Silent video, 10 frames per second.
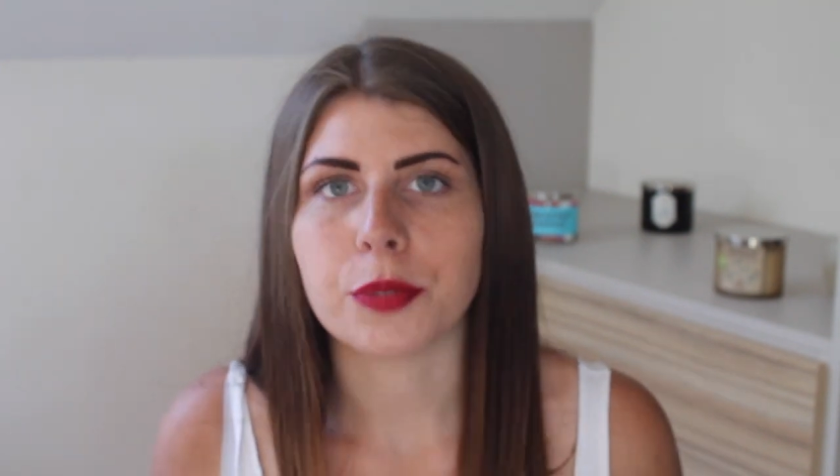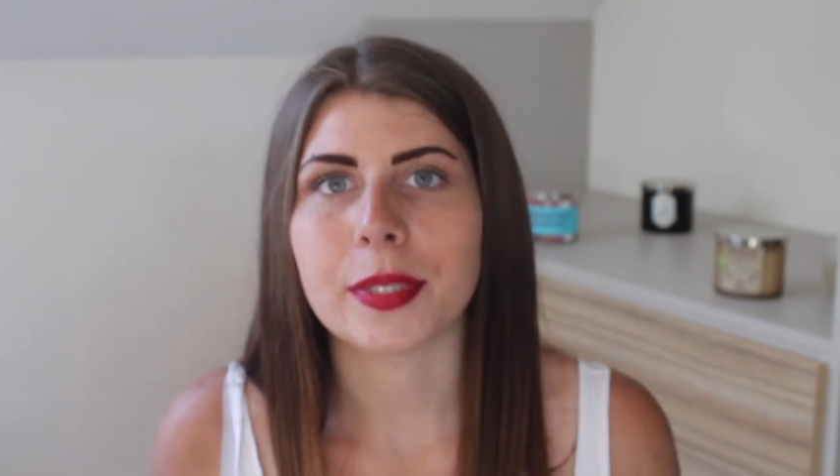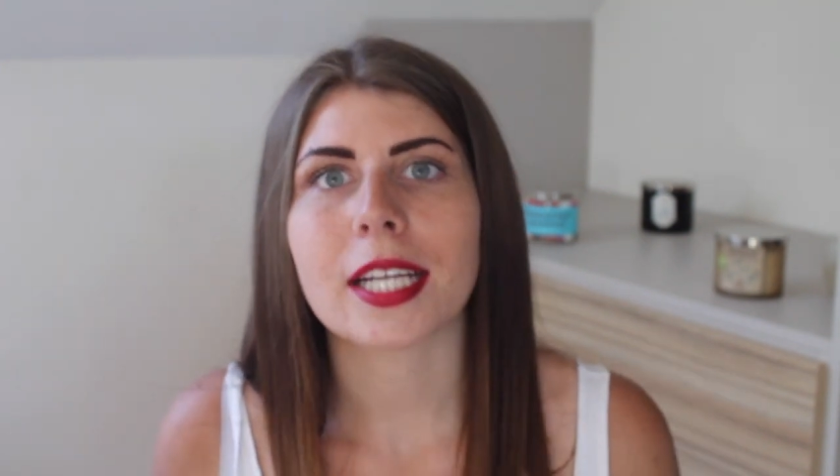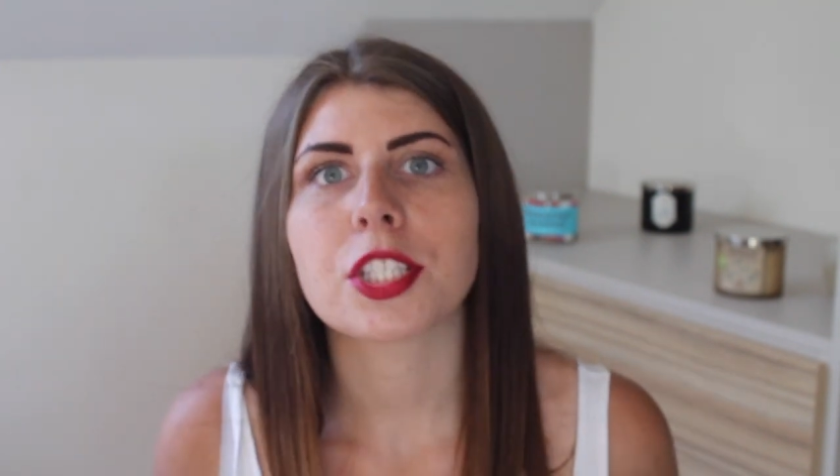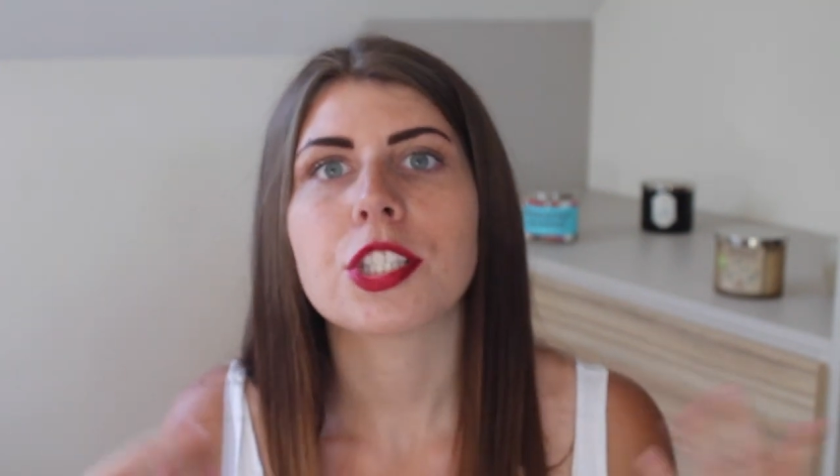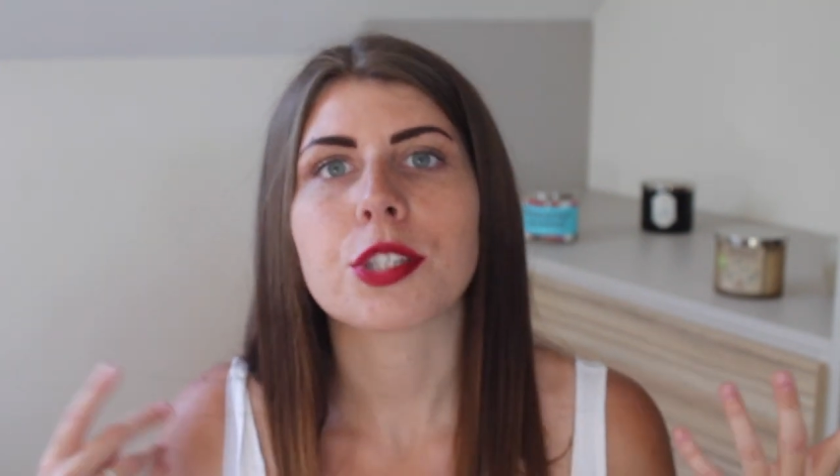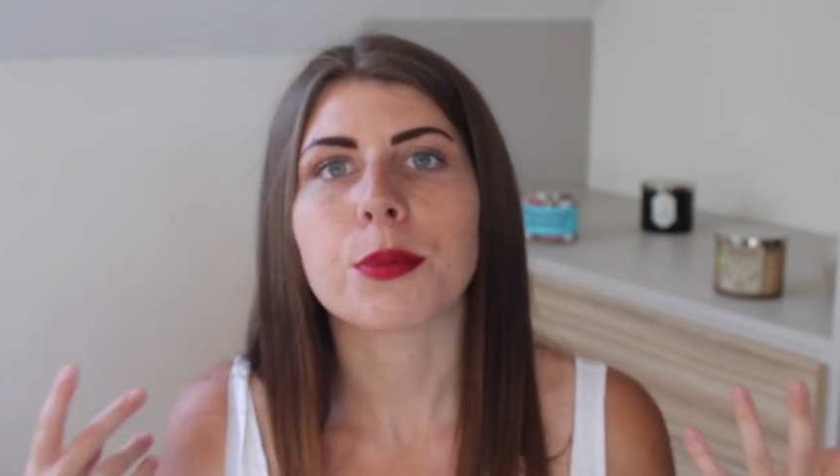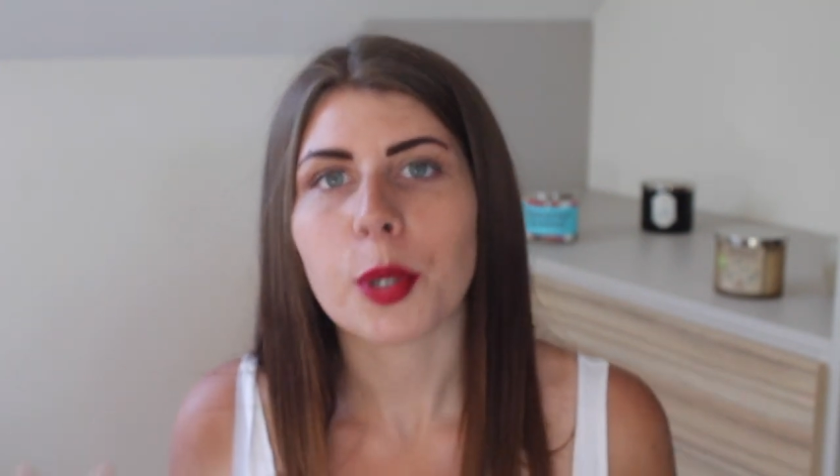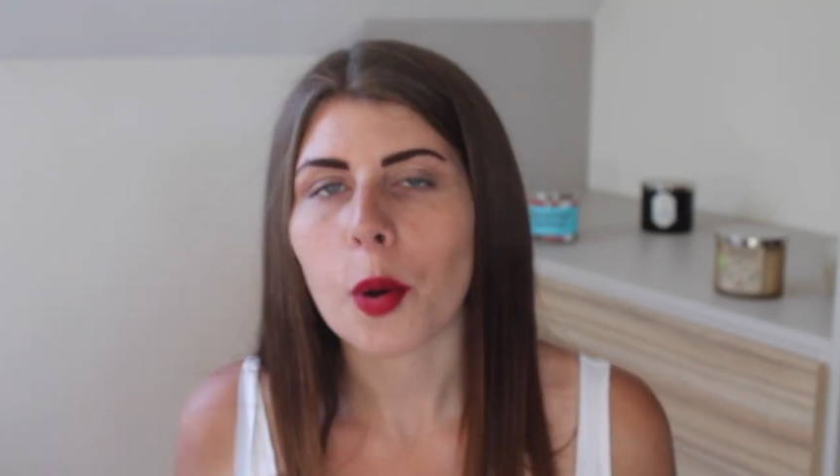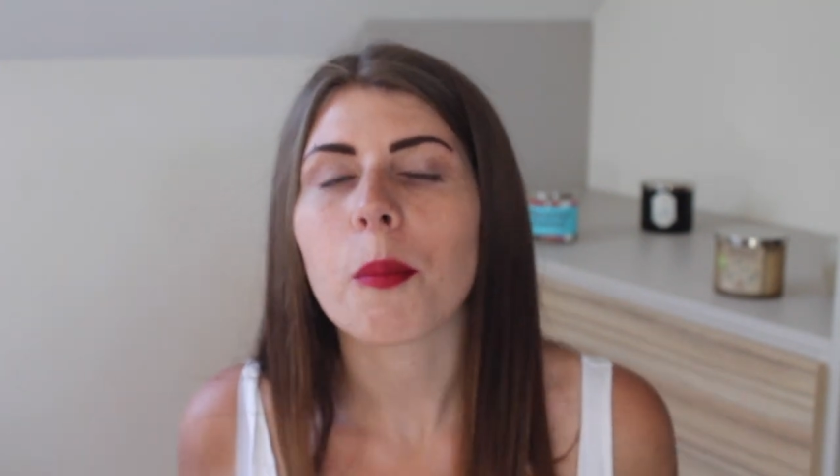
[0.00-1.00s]
We actually
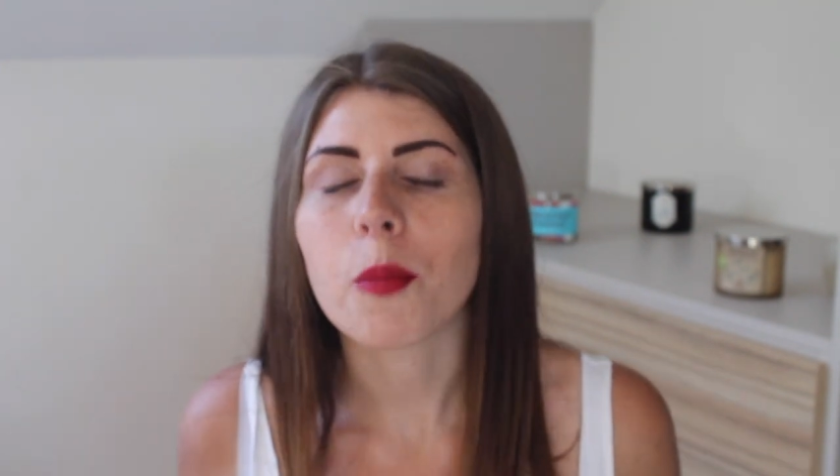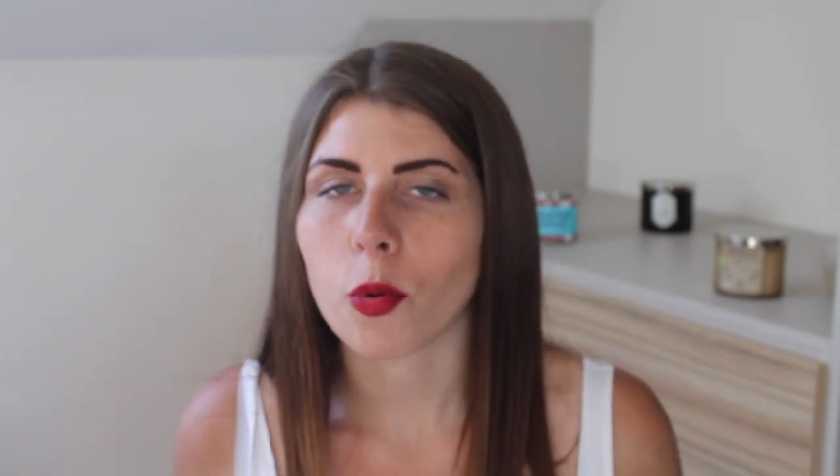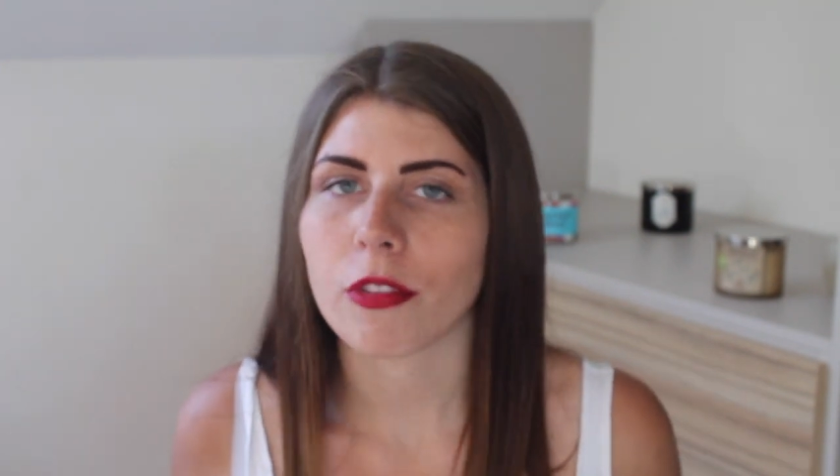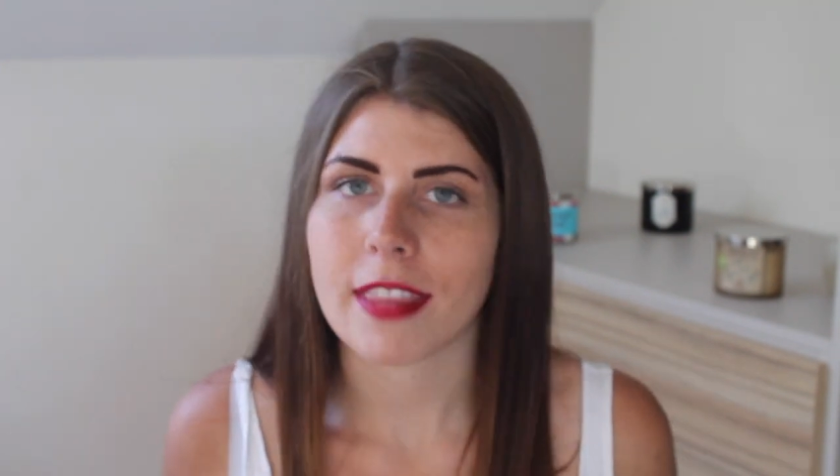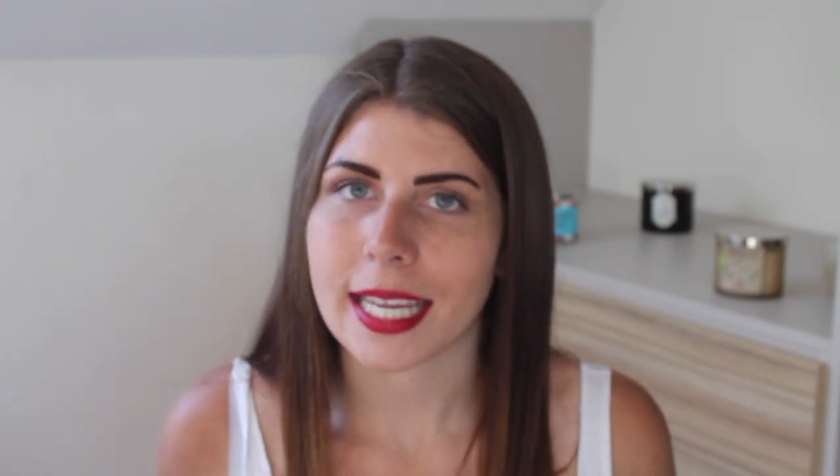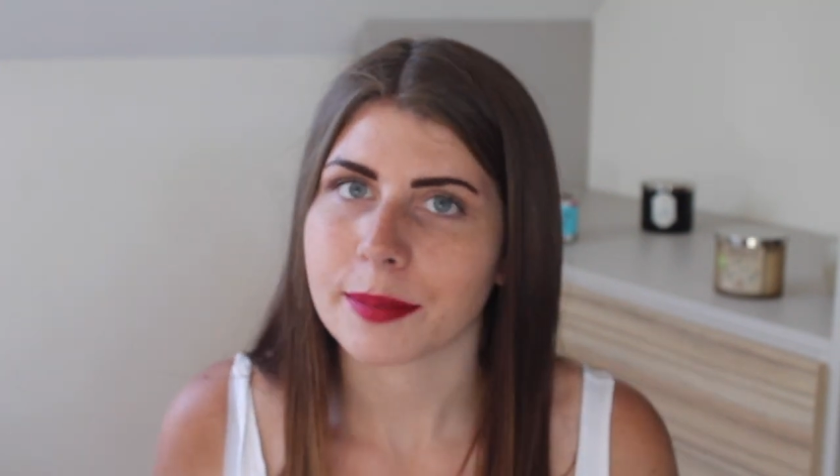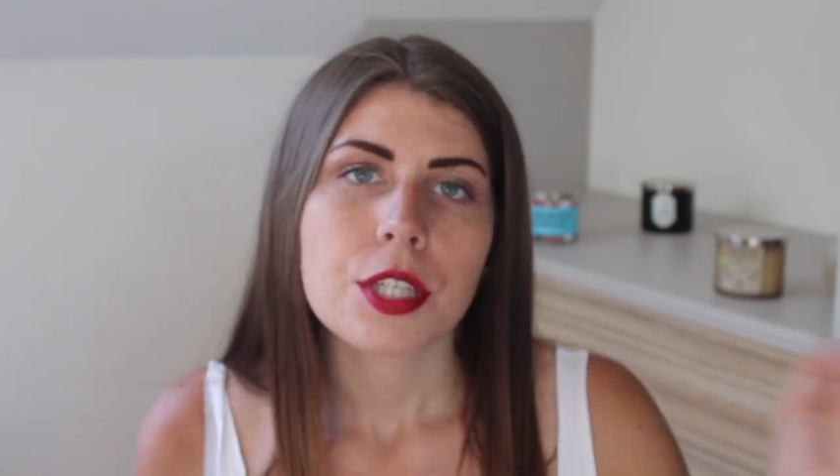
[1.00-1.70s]
do a lot more than that.